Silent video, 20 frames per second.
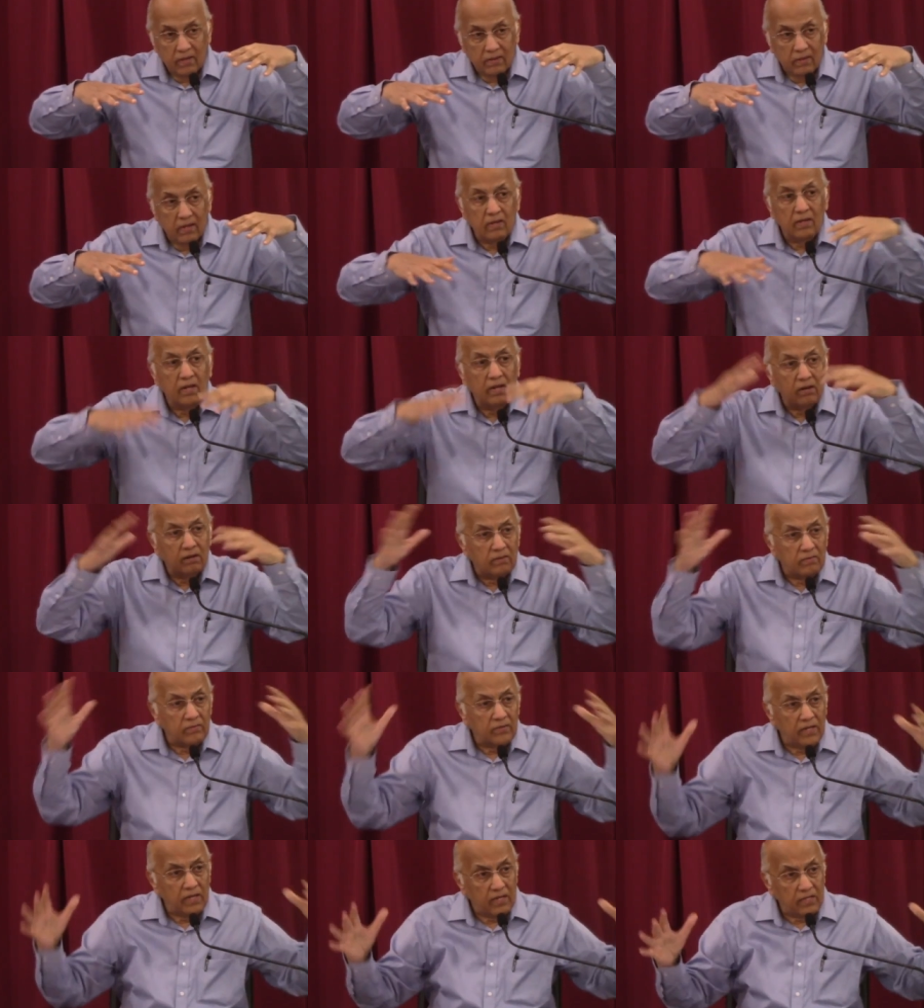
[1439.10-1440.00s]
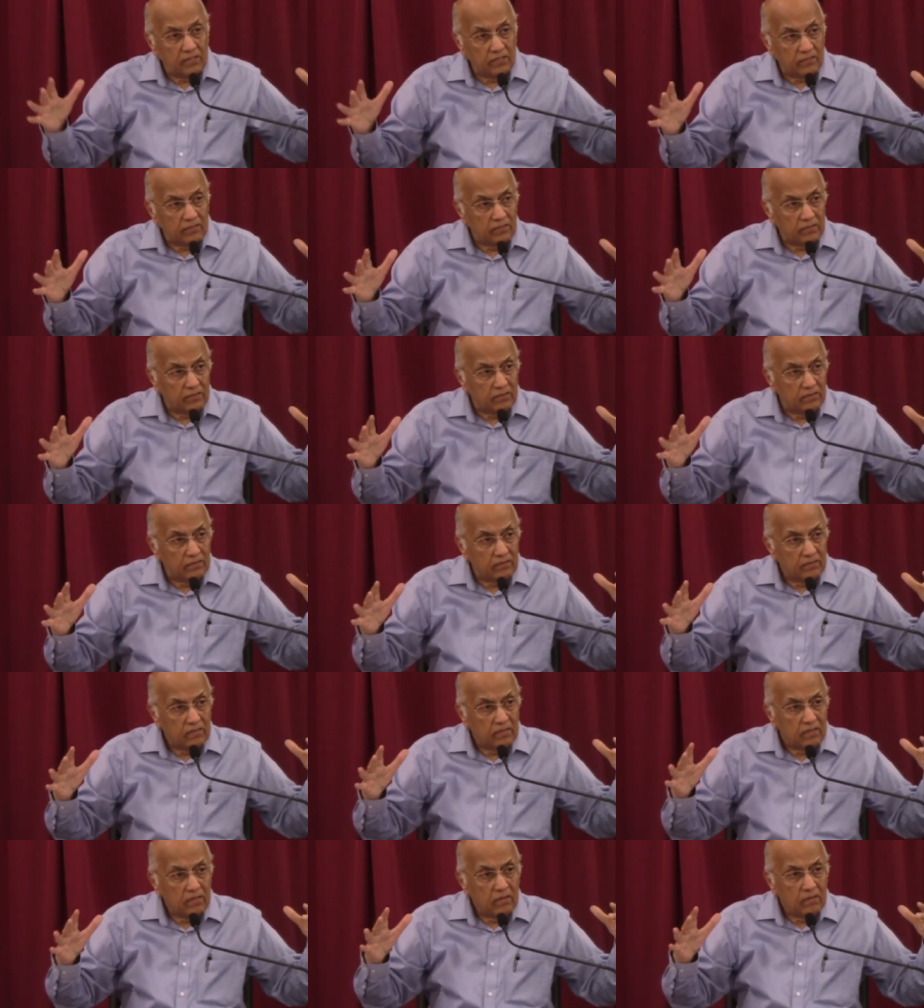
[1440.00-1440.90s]
the leader of the angels.
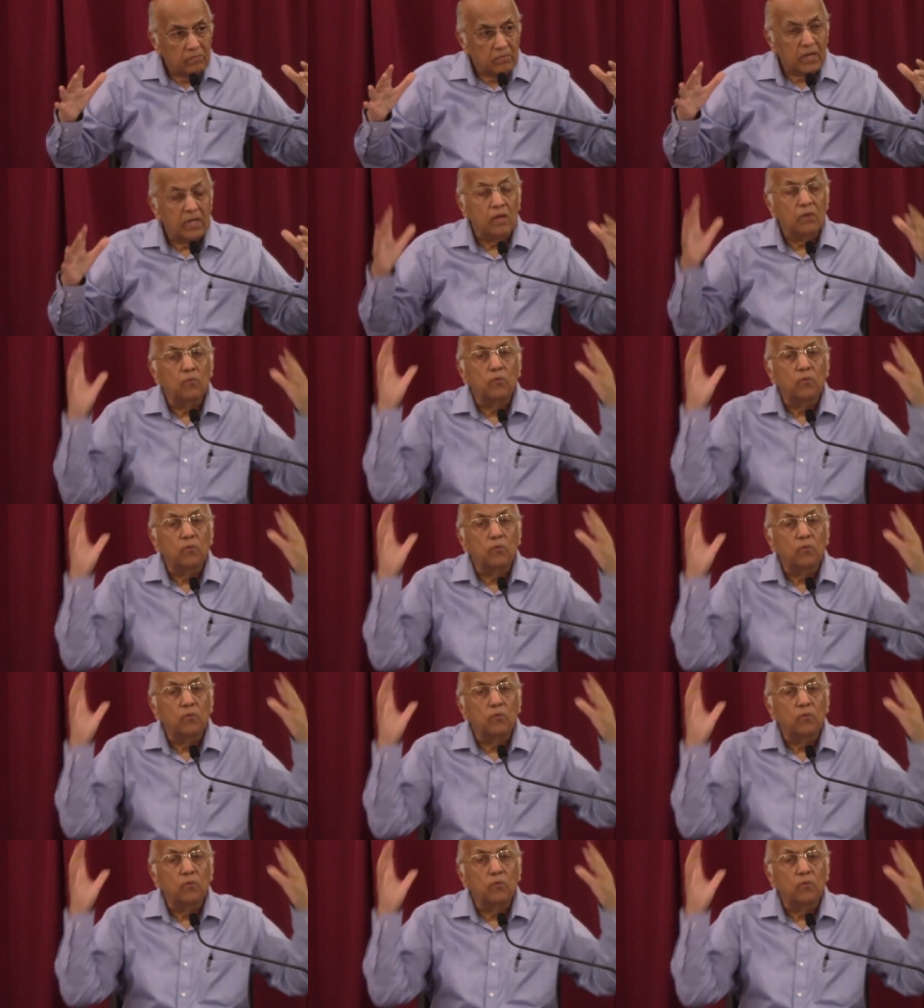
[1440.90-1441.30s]
But he